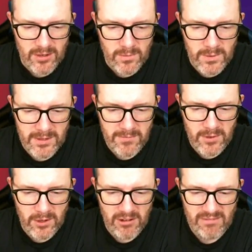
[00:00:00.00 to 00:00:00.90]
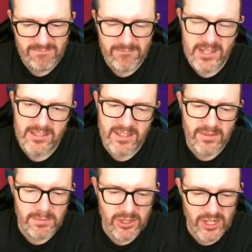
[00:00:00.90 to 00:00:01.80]
We've got, let's give
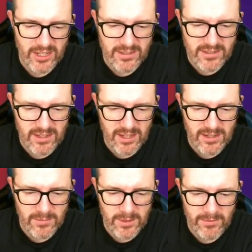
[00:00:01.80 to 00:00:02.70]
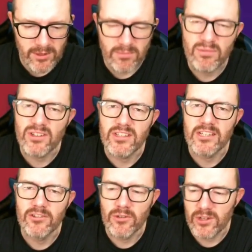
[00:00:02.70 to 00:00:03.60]
him a chance, and we've got pretty
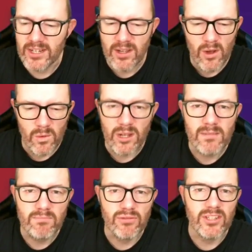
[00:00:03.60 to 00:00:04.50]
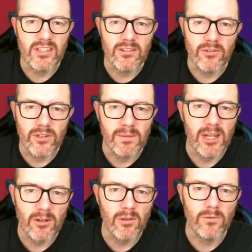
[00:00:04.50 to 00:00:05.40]
annoyed. Well, I'm pretty annoyed
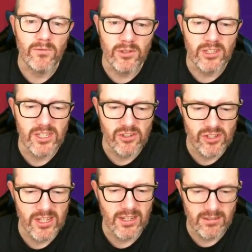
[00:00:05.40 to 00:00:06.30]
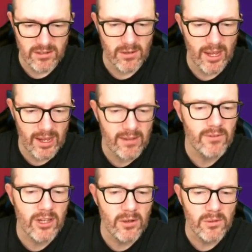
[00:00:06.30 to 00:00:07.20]
about the whole Vukotic thing, so have
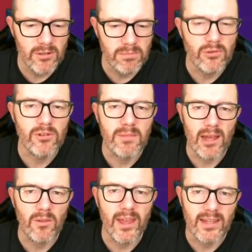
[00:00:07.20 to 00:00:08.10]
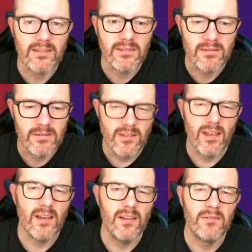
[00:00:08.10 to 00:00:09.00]
a go at the board about that. So
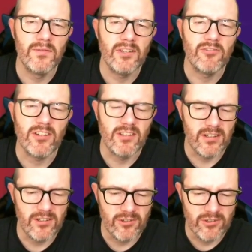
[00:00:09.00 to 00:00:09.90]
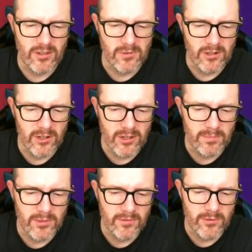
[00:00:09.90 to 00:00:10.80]
yeah, out of interest, I did just go and look up
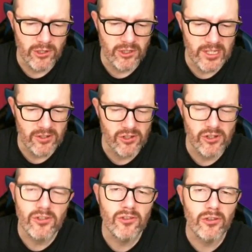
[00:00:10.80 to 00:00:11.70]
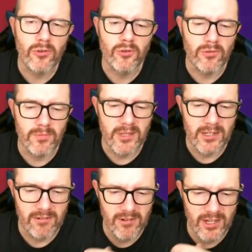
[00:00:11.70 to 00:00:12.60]
the Vukotic social
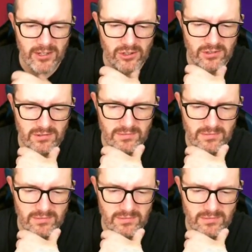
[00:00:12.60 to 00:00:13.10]
media reaction.